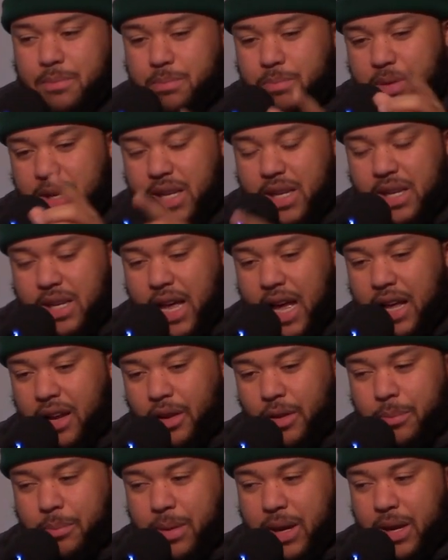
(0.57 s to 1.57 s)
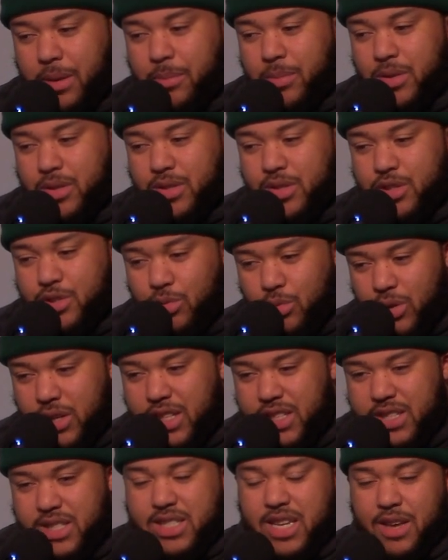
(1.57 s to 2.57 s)
beat Alabama
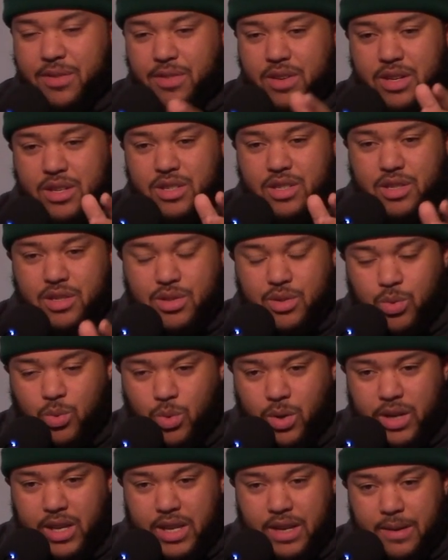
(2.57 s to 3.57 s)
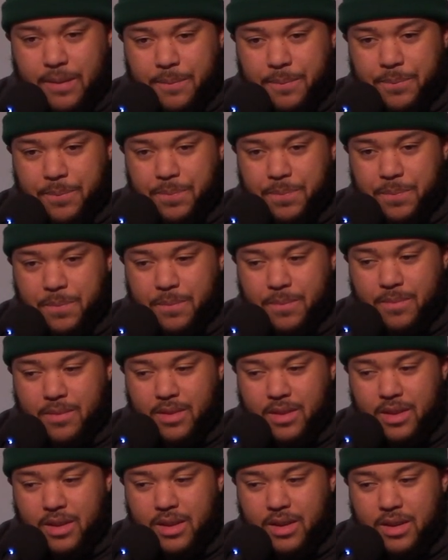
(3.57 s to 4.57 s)
twenty-seven to twenty
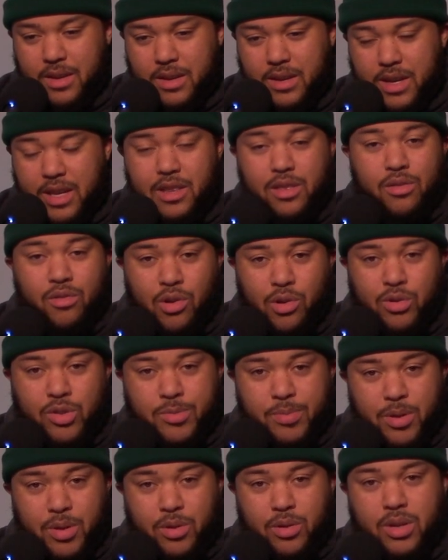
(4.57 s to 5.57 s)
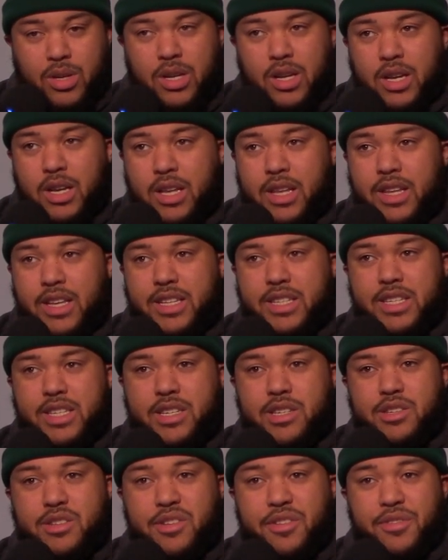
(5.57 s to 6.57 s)
in the Rose Bowl. This
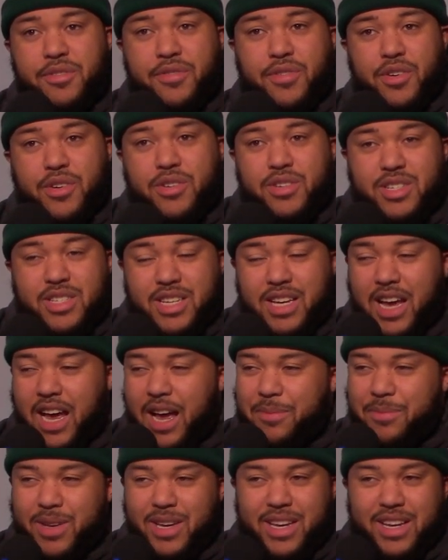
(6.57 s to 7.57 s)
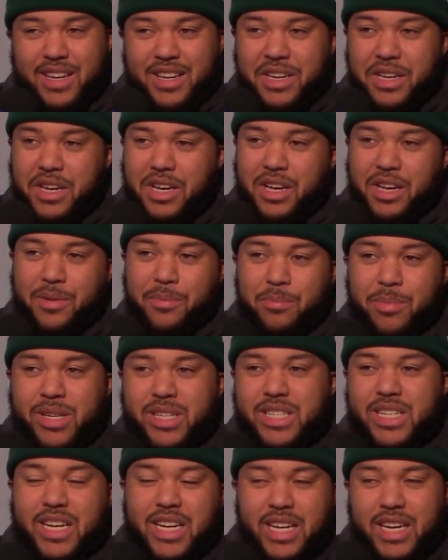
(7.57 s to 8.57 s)
is the first time, I mean,
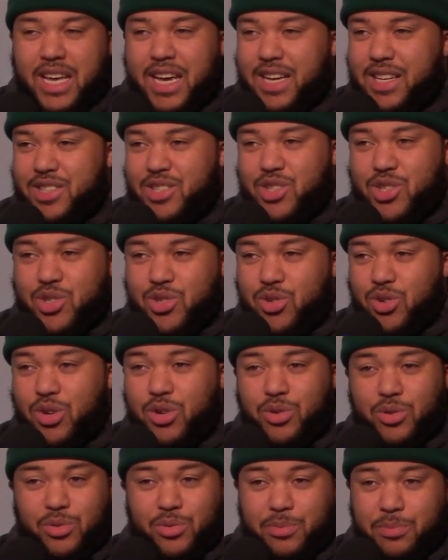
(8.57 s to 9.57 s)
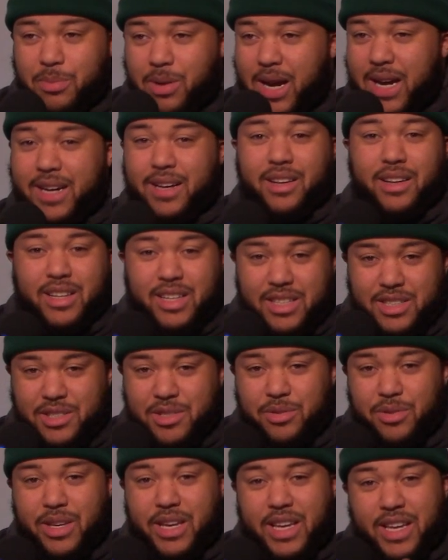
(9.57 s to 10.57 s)
Michigan has struggled mightily
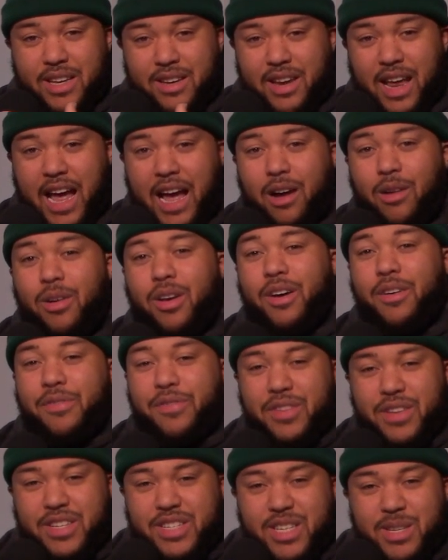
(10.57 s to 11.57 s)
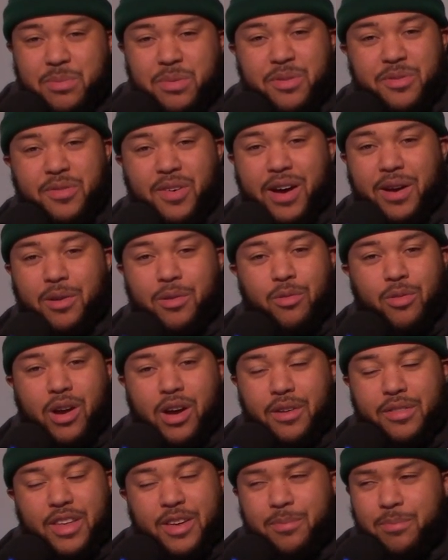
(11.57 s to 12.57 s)
to get out of the semifinal round.
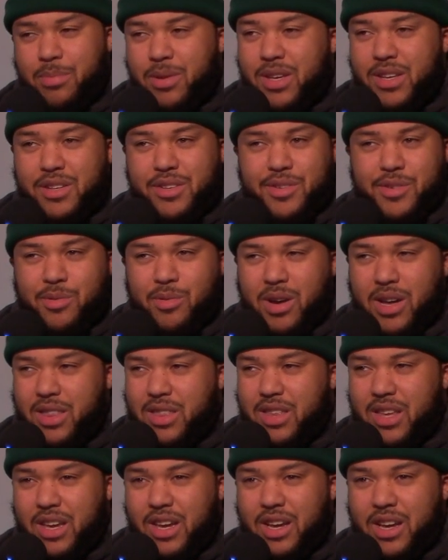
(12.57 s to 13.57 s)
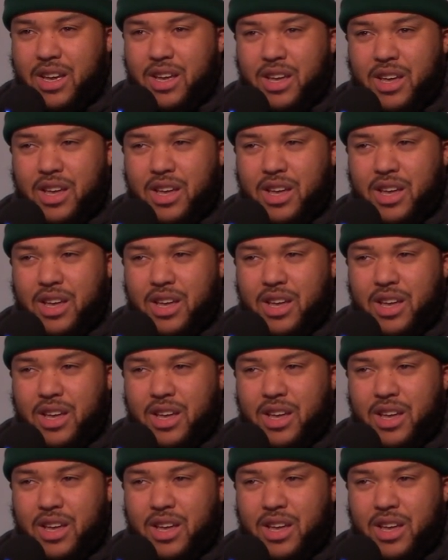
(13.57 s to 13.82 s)
They've been to, I think,